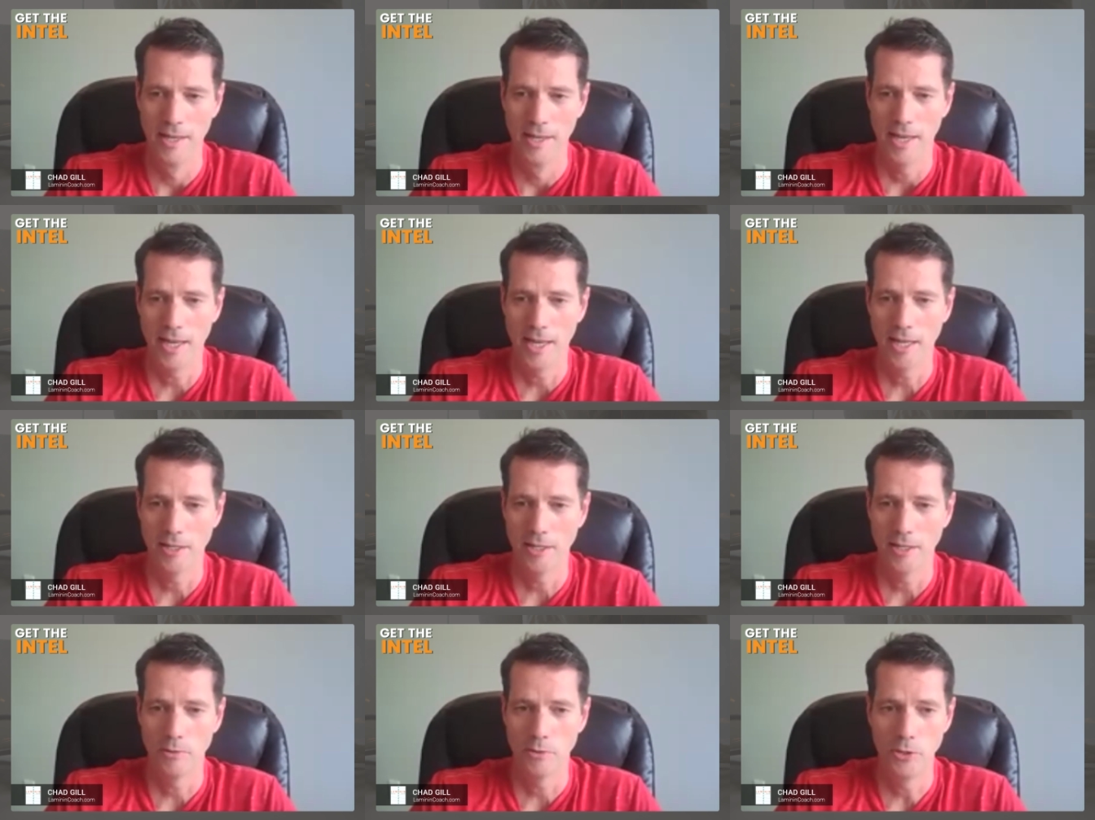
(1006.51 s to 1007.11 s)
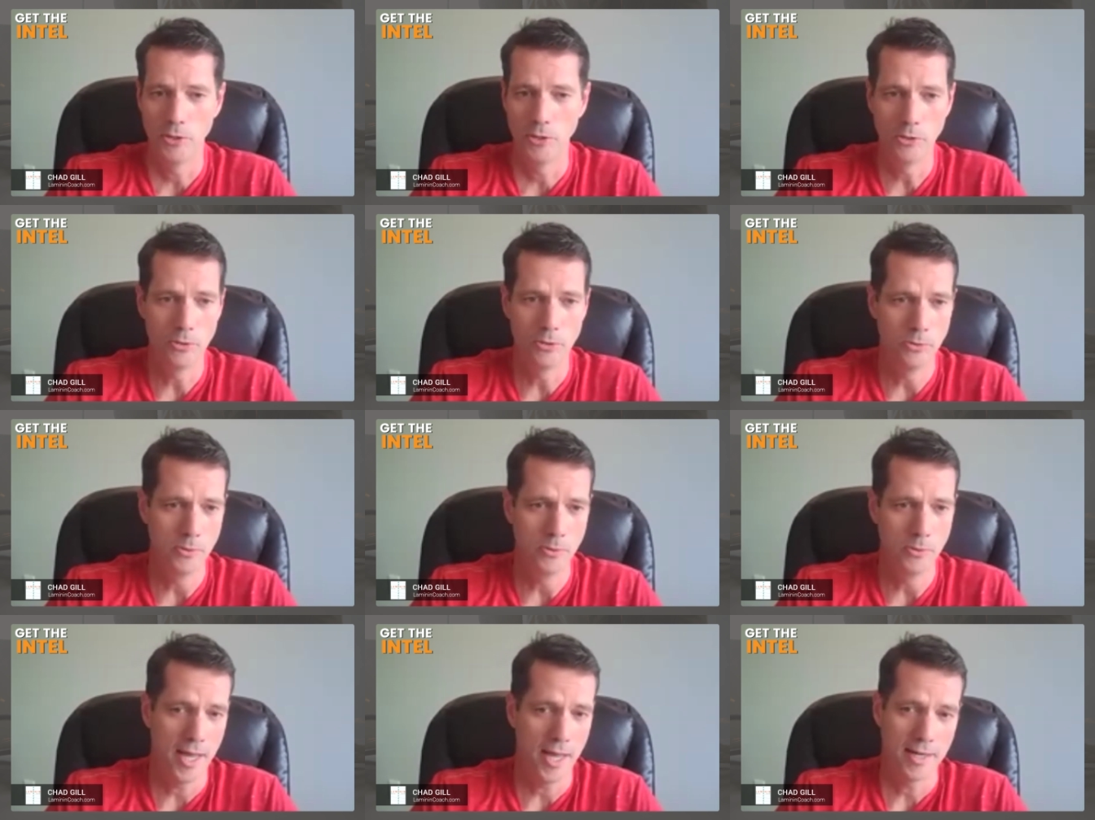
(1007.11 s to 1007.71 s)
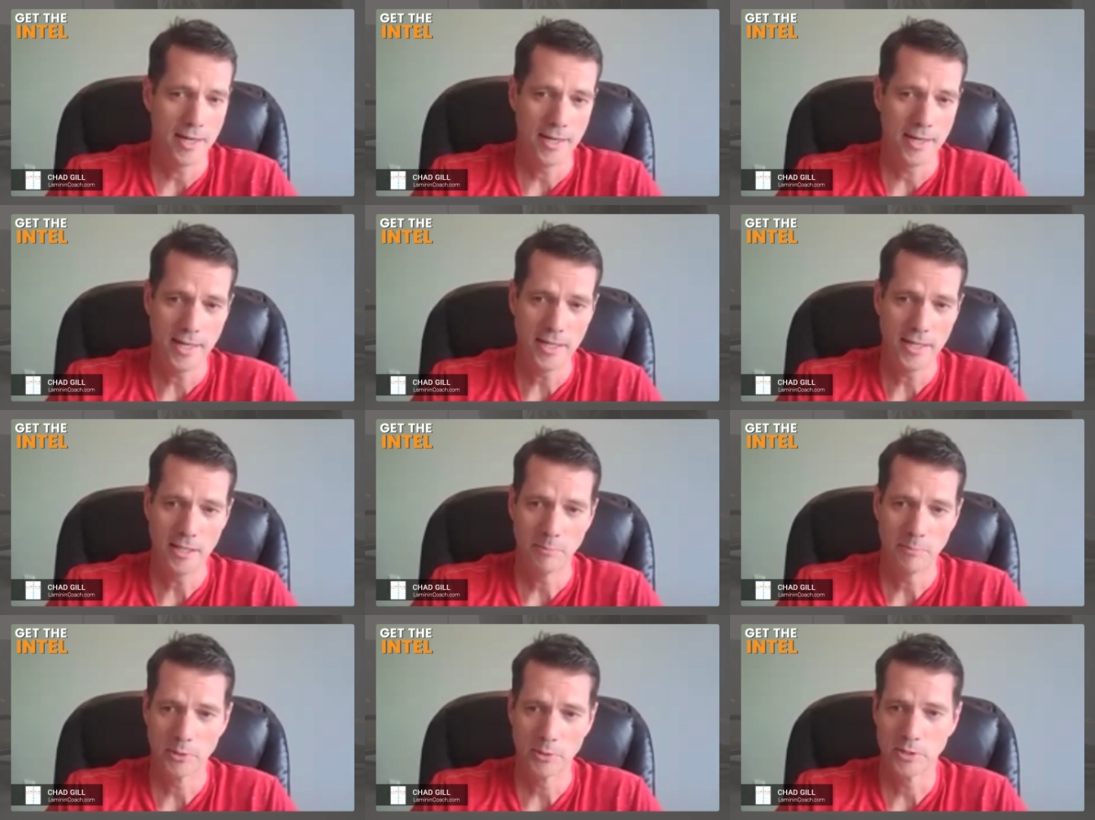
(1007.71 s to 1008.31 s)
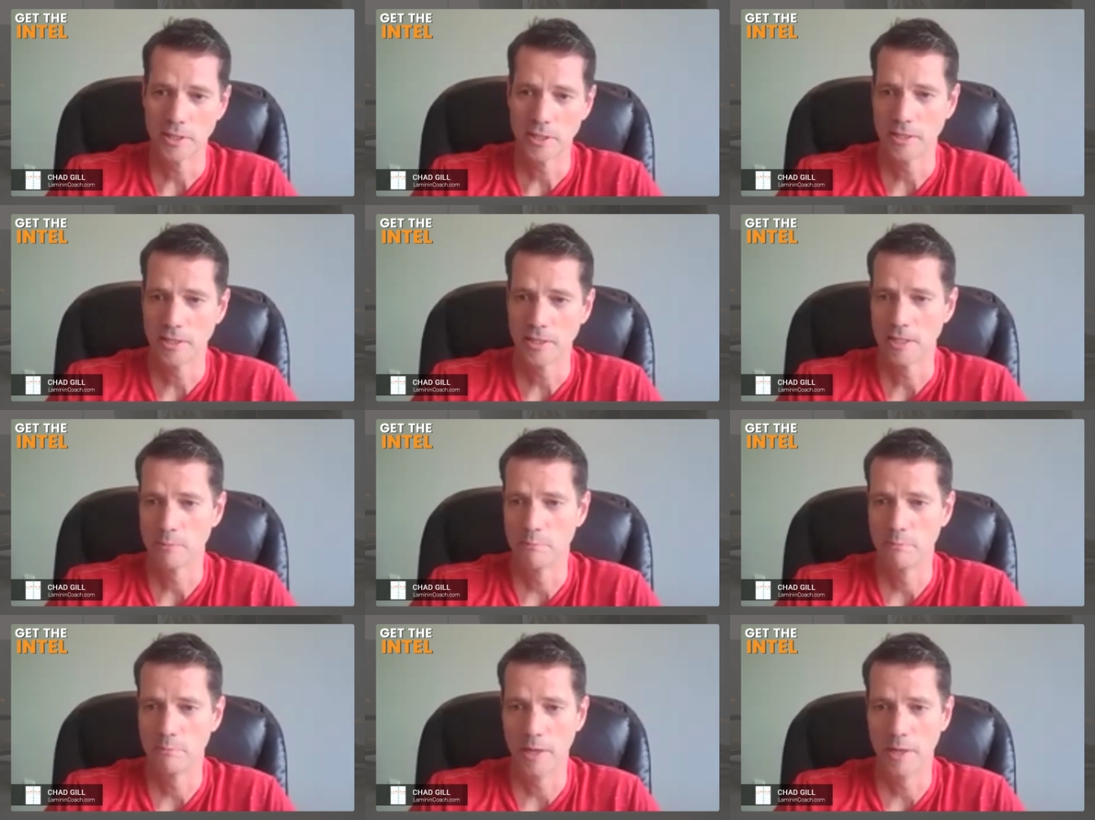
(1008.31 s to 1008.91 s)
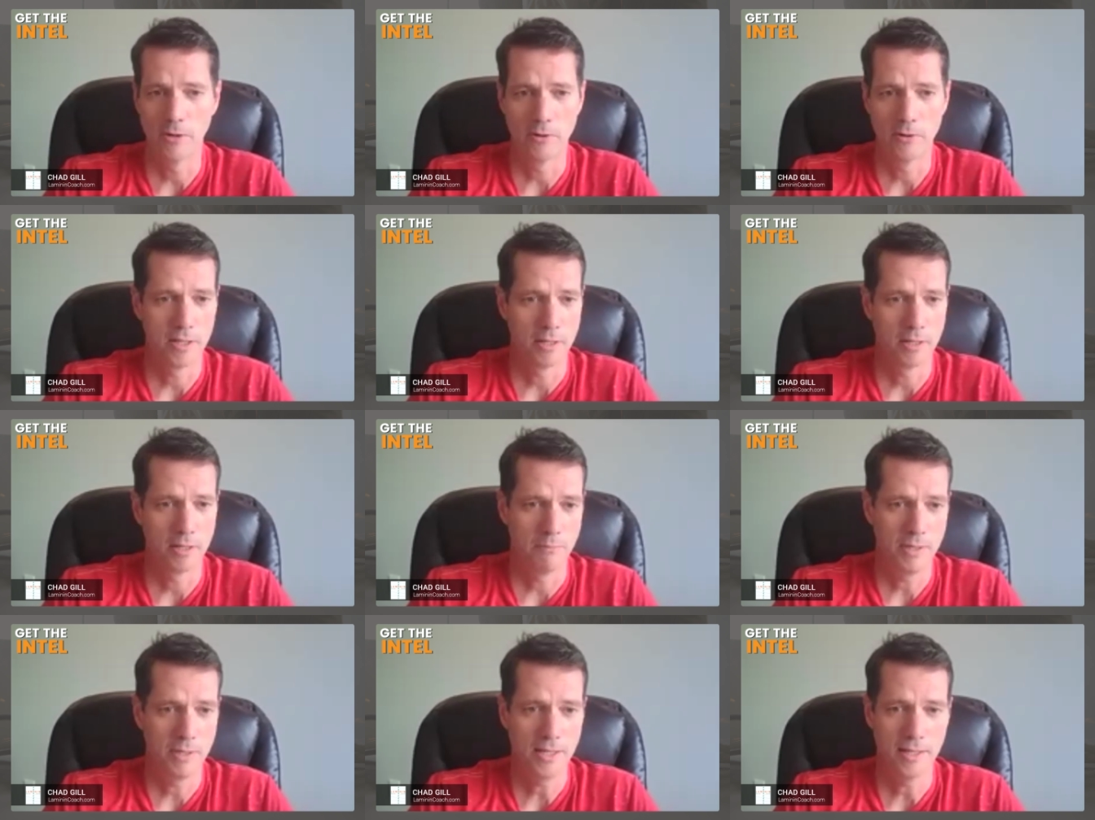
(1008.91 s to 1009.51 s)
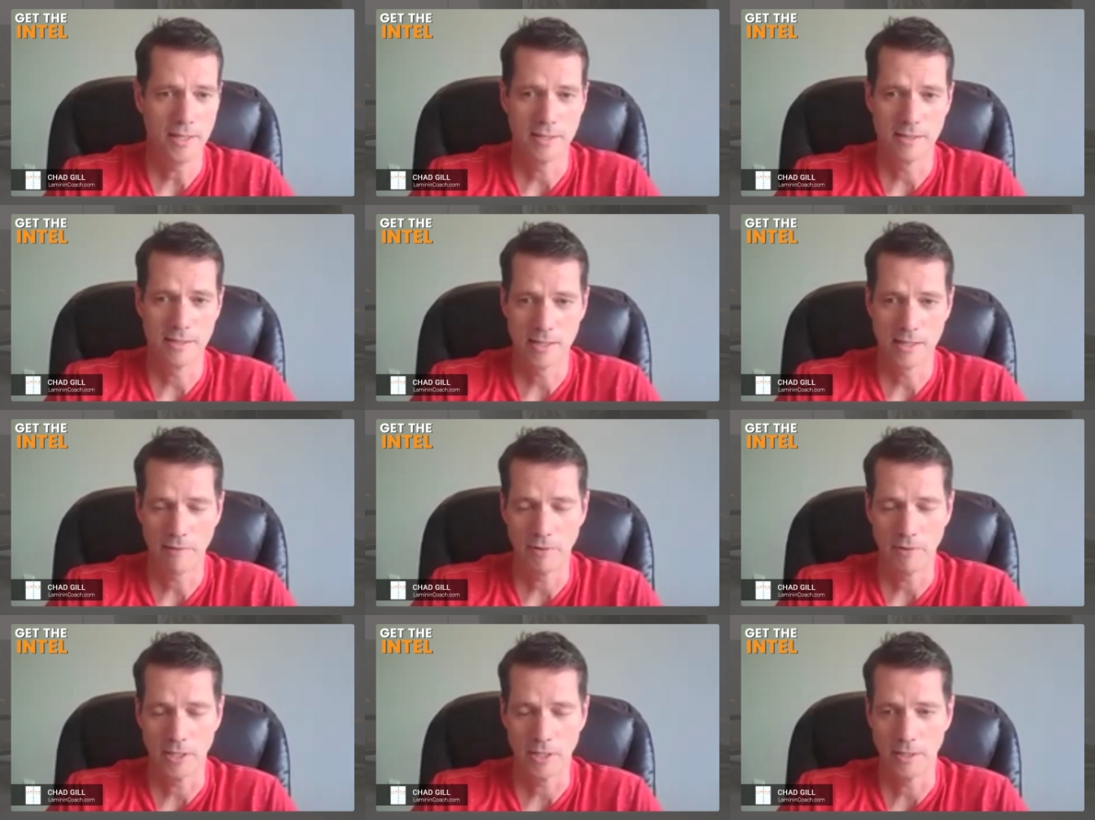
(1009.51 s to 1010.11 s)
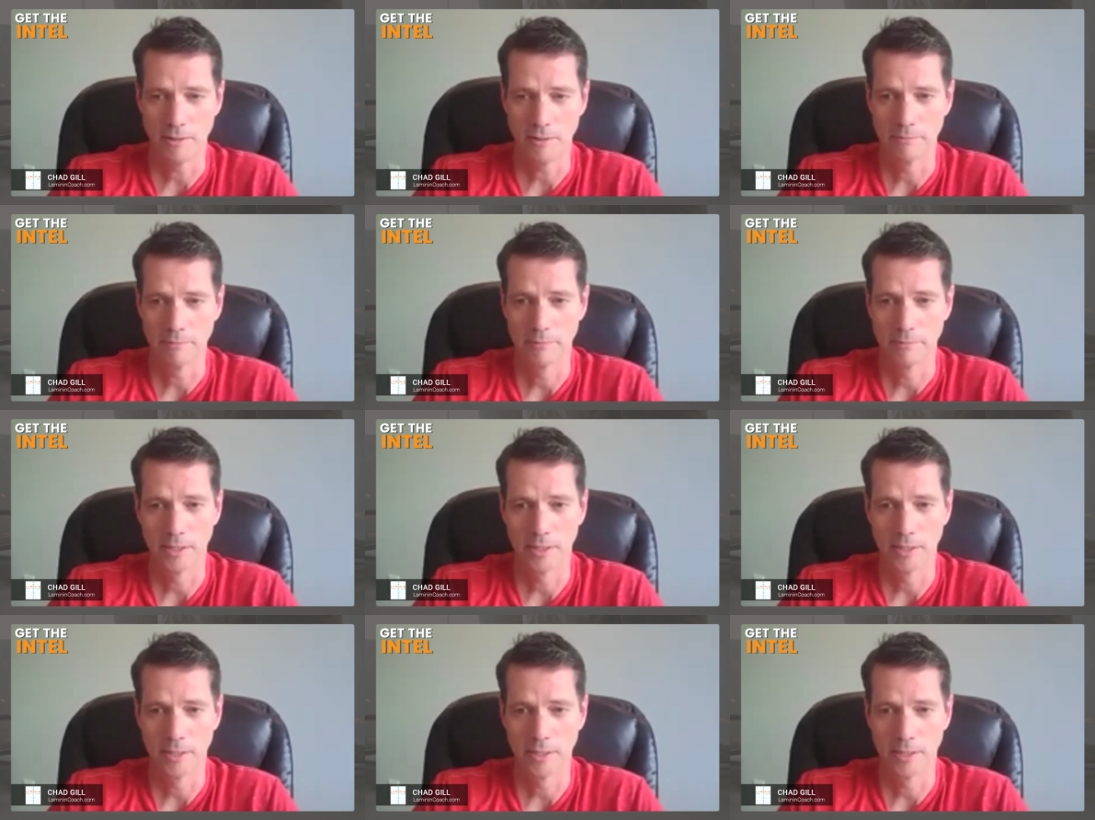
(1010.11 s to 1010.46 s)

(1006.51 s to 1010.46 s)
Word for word: And you at ninety percent is better than me at seventy.